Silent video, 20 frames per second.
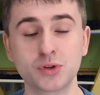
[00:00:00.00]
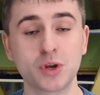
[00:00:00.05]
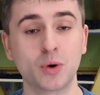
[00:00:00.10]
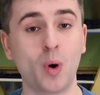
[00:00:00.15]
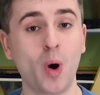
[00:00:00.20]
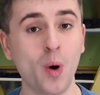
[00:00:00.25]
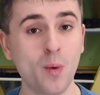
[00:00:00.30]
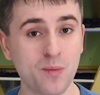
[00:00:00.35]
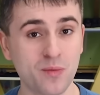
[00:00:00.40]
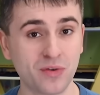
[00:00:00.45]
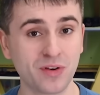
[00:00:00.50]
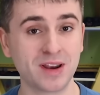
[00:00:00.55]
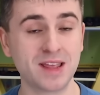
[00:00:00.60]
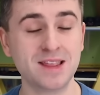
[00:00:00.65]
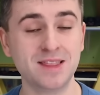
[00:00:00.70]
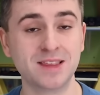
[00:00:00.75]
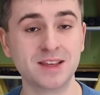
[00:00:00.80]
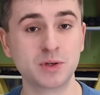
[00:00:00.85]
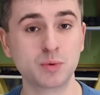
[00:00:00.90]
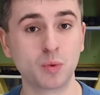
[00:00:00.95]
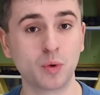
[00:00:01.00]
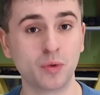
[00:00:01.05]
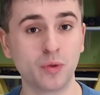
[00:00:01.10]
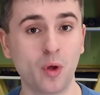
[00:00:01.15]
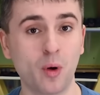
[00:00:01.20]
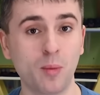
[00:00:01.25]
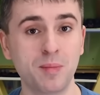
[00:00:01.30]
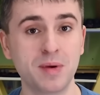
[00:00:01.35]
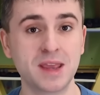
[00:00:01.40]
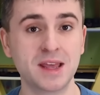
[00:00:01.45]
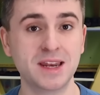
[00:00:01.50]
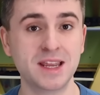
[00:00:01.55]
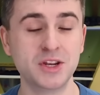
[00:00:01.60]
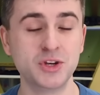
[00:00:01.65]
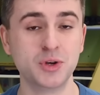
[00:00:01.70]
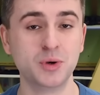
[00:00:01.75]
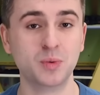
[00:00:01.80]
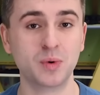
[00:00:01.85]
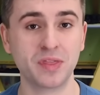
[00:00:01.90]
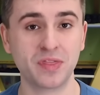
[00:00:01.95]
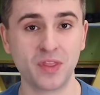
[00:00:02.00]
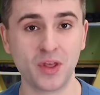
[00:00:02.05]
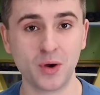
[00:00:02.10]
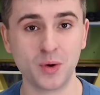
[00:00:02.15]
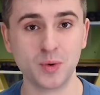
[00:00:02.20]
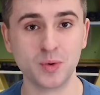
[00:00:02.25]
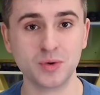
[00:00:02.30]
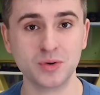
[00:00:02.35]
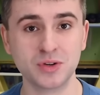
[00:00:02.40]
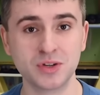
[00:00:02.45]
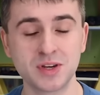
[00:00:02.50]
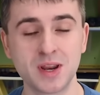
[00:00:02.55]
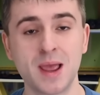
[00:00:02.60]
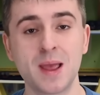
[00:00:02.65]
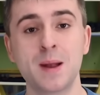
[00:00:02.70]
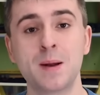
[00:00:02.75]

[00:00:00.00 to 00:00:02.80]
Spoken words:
so hopefully this will not be an issue with those.